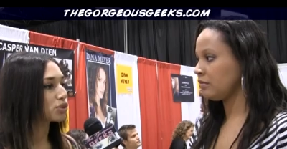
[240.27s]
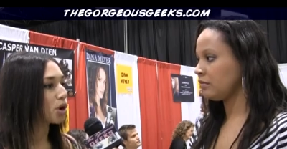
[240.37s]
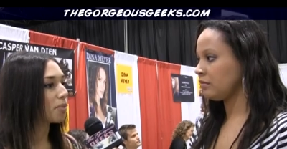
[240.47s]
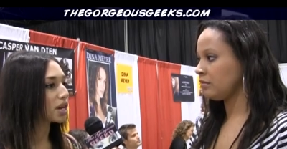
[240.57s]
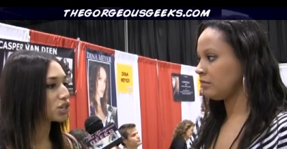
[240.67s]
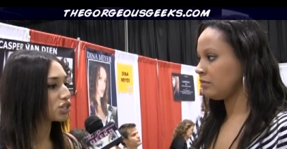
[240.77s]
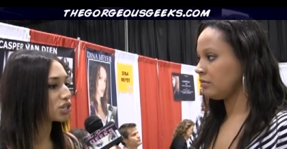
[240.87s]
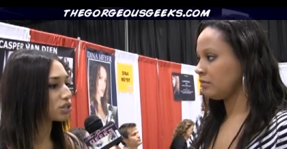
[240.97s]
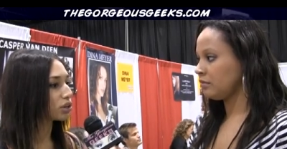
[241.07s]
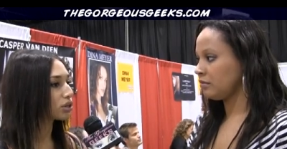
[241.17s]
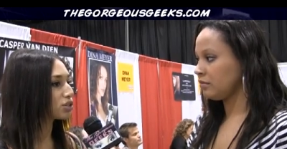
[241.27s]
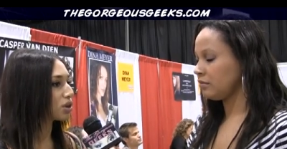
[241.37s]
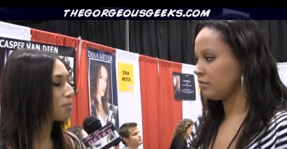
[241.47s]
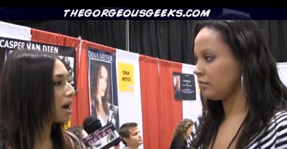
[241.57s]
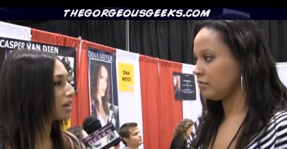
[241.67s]
Speaker 1: so much and she's learned
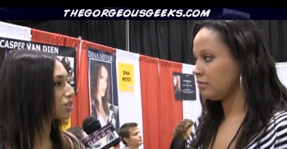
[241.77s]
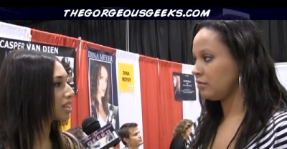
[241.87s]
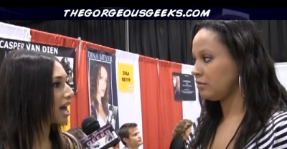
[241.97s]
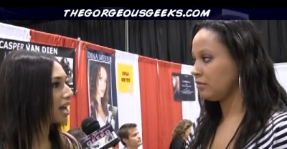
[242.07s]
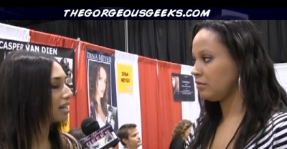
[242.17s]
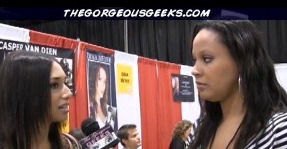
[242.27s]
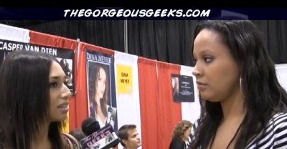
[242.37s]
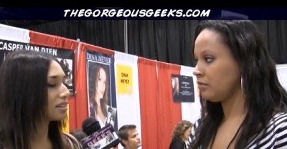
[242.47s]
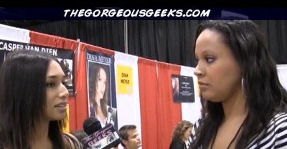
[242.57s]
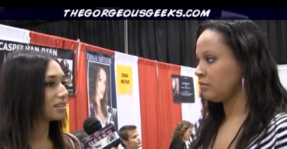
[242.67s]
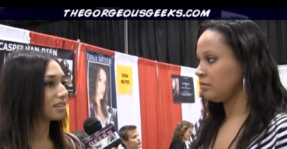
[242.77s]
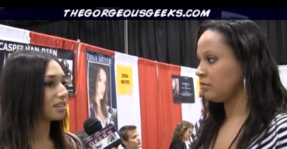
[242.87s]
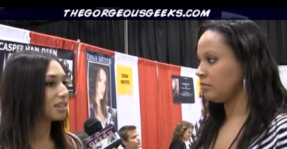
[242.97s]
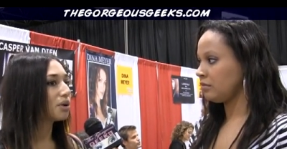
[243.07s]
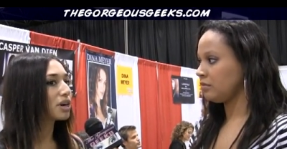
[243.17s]
so much that
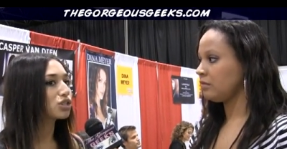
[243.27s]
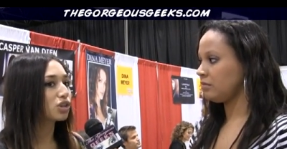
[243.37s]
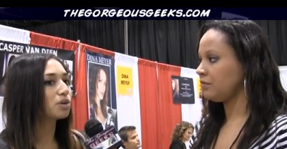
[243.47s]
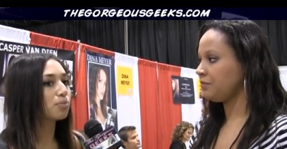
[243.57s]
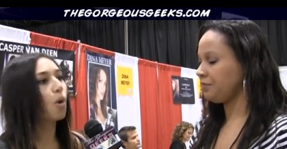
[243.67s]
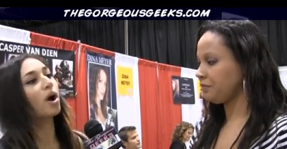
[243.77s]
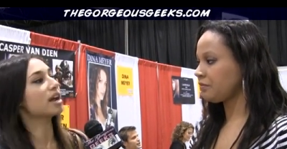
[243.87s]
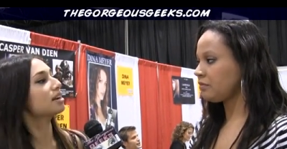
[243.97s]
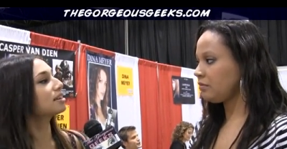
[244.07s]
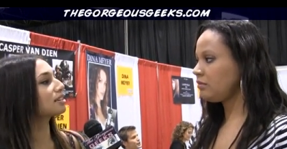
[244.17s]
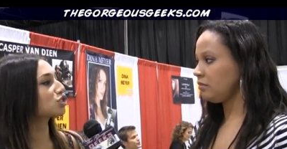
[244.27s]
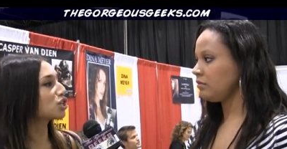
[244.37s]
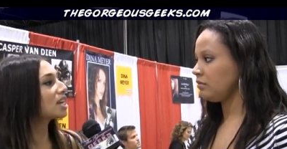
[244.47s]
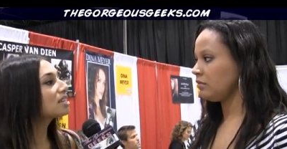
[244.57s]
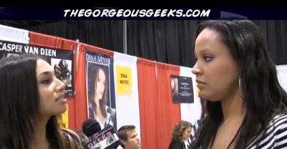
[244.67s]
you know, at a certain point,
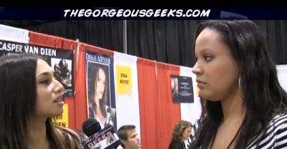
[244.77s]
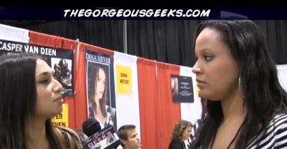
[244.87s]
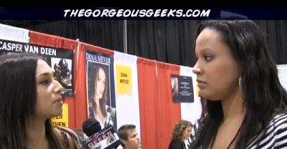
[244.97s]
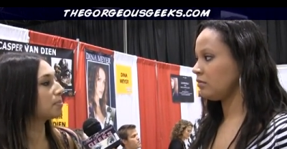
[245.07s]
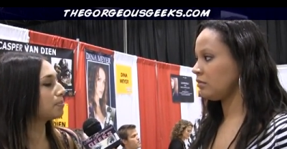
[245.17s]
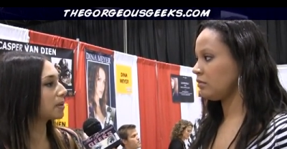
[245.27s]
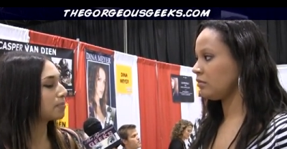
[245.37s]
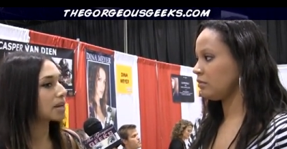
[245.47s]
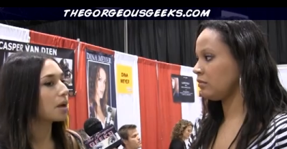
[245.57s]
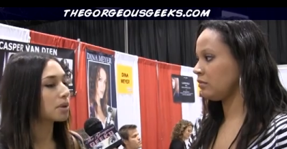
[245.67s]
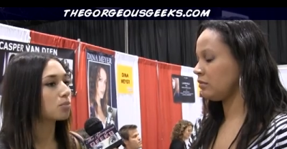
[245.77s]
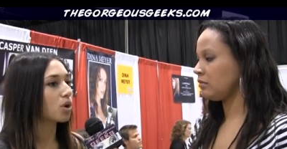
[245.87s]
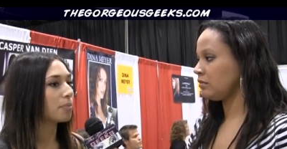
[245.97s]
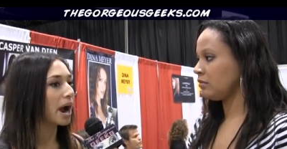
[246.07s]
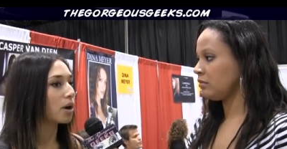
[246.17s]
she is going to be, becoming
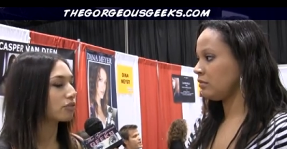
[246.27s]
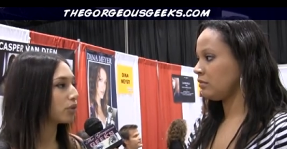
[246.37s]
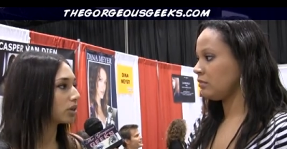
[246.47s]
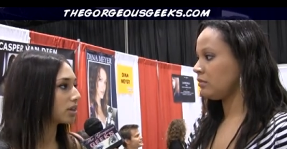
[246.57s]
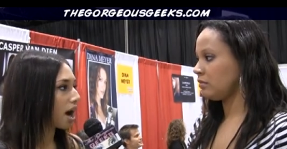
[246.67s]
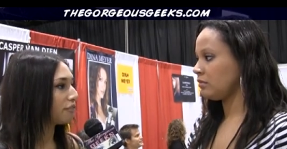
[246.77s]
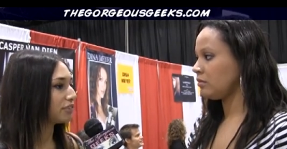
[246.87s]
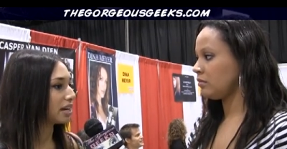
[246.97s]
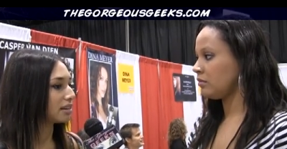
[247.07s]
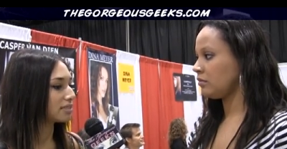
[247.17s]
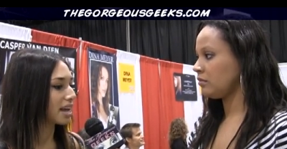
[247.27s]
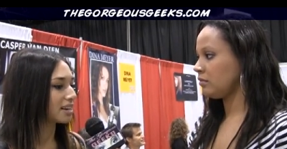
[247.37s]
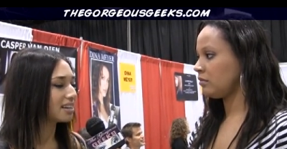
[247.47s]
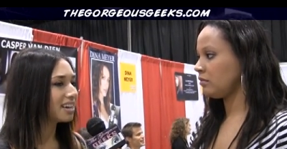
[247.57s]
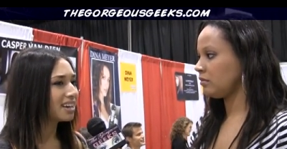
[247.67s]
more powerful and confident.
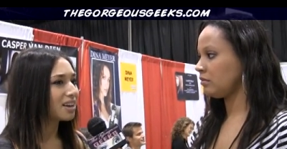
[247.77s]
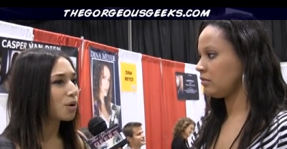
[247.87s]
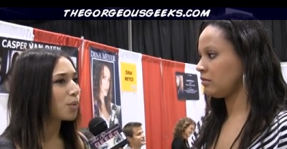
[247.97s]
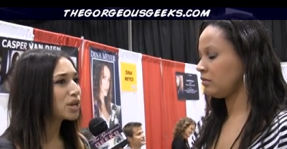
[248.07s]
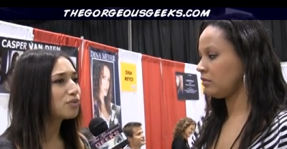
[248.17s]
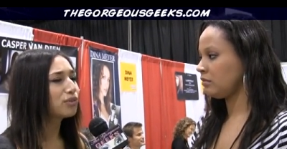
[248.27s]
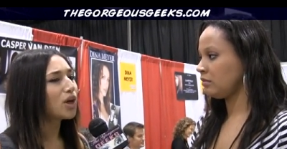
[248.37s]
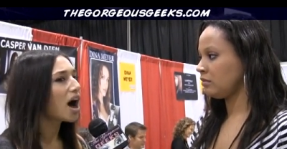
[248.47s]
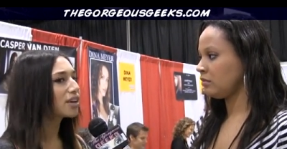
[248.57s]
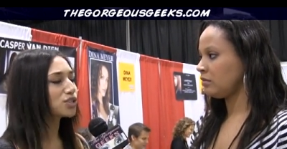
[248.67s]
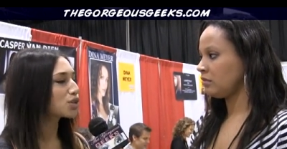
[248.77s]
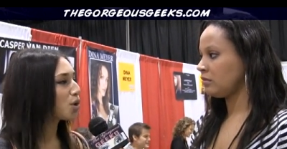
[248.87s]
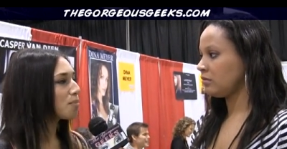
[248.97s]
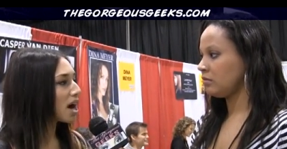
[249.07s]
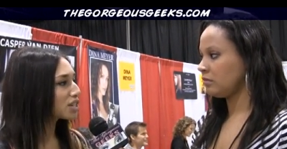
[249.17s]
And when you've lost
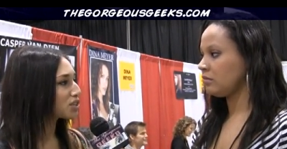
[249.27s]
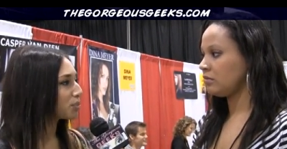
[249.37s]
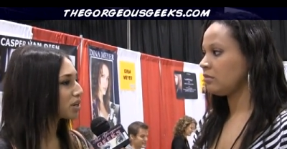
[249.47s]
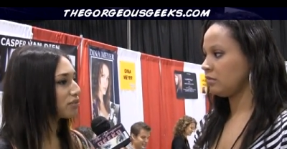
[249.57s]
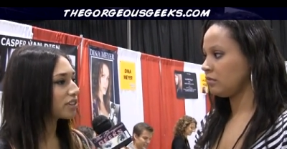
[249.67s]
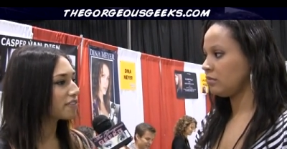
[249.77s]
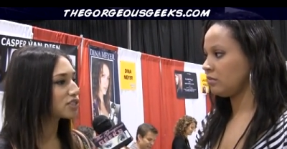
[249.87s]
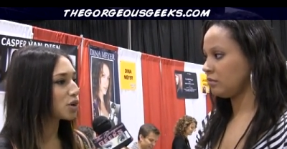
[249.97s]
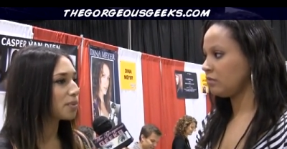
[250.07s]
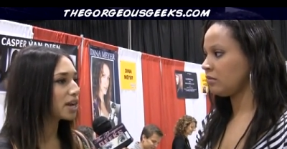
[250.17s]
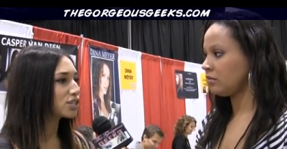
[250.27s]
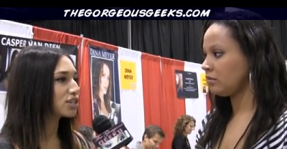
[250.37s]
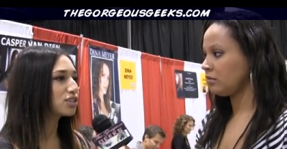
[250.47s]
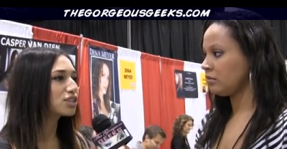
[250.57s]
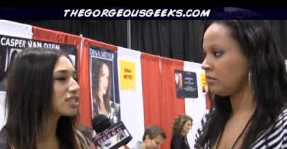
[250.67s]
so much and when you've lived so much,
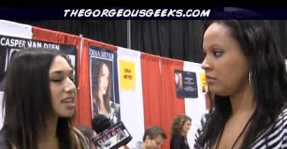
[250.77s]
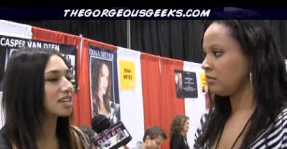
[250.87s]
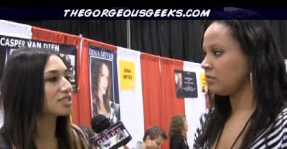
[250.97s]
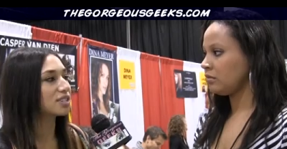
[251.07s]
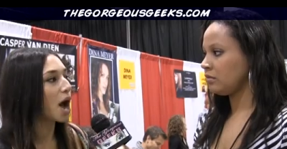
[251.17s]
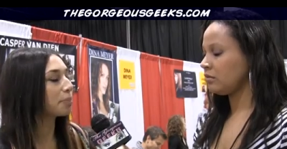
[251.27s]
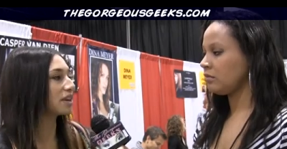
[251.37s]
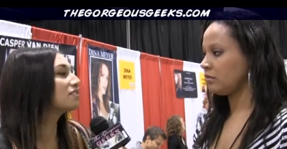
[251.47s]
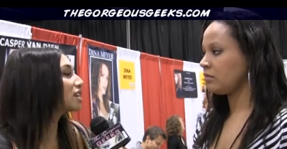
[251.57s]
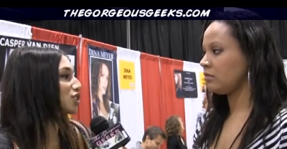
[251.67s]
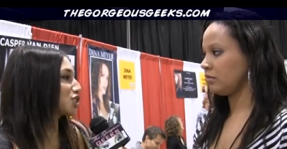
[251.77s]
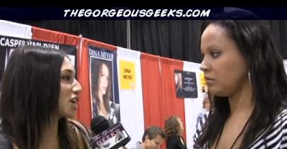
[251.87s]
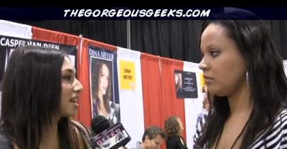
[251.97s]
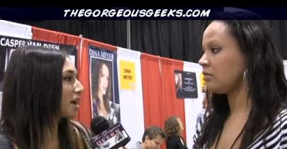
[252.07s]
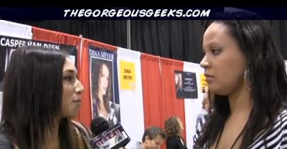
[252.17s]
you just like stop giving a
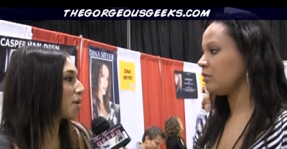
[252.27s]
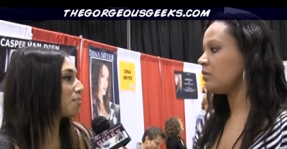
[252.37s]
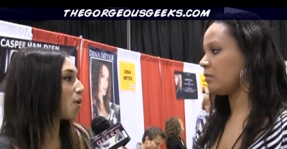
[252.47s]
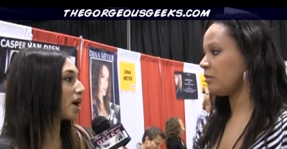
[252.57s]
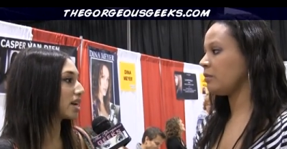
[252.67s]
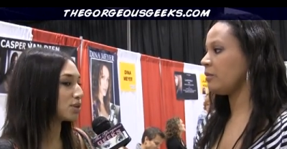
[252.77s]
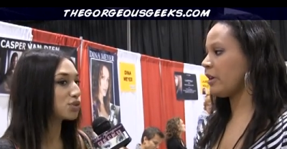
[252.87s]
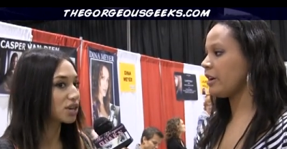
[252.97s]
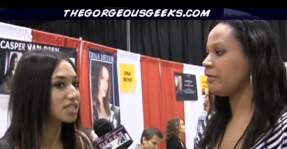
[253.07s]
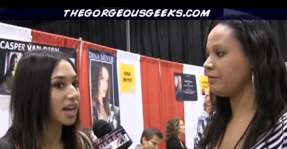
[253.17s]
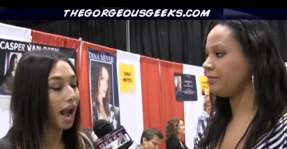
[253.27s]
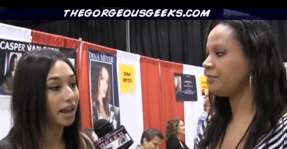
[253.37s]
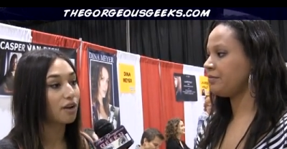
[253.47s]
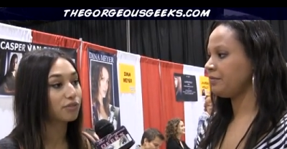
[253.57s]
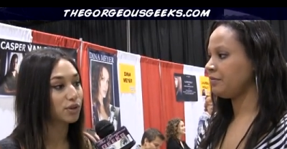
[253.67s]
shit at one point and you start standing up for